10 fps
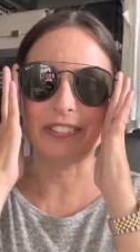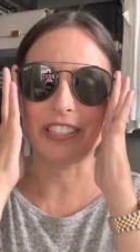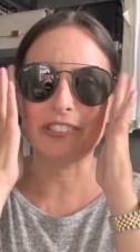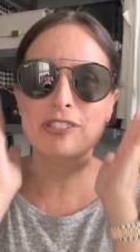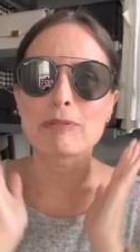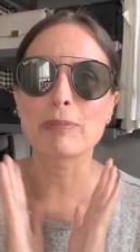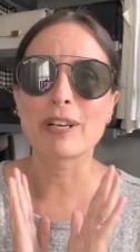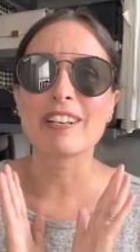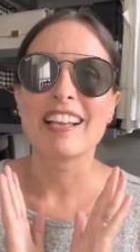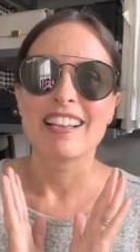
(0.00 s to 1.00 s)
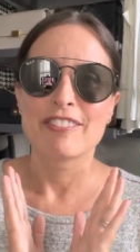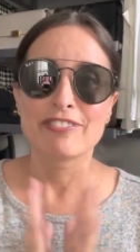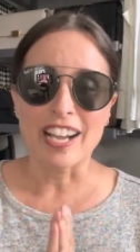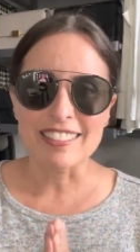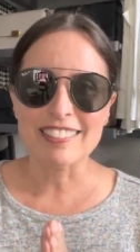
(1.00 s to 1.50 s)
They're super
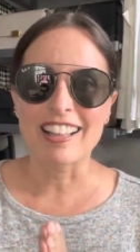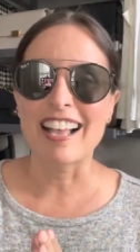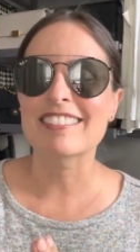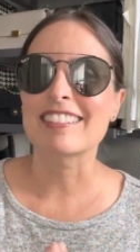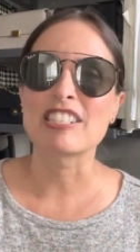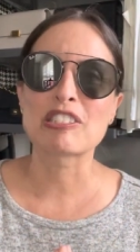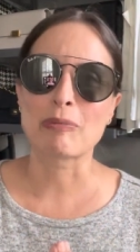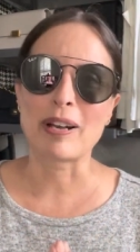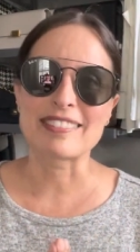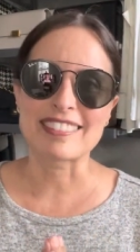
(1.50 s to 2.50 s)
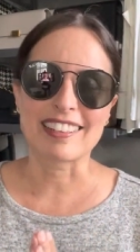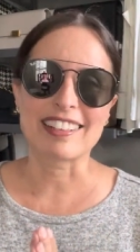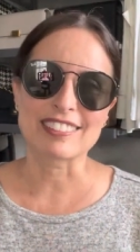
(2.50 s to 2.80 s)
fun glasses, ones that I